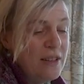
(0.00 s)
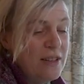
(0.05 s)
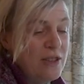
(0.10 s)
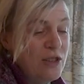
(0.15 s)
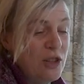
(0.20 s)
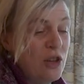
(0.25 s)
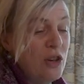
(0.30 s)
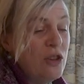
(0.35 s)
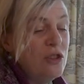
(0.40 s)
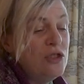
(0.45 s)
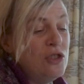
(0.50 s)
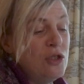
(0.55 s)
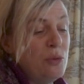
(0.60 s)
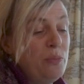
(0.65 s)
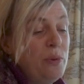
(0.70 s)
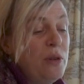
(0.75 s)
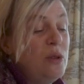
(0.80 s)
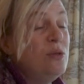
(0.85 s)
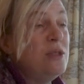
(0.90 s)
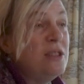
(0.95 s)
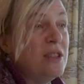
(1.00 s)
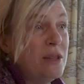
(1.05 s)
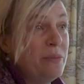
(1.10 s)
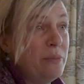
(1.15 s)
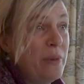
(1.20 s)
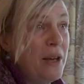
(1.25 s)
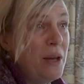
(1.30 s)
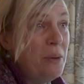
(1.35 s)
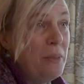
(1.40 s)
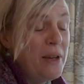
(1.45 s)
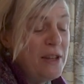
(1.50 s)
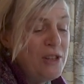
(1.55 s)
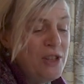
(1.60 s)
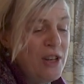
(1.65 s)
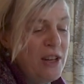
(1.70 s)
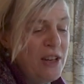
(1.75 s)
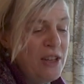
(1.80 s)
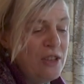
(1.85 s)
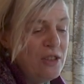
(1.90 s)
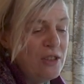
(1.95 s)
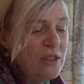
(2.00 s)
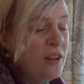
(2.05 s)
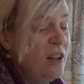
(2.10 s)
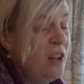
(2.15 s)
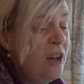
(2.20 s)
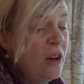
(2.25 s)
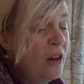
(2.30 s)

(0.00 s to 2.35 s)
to conjure beauty in my imagination.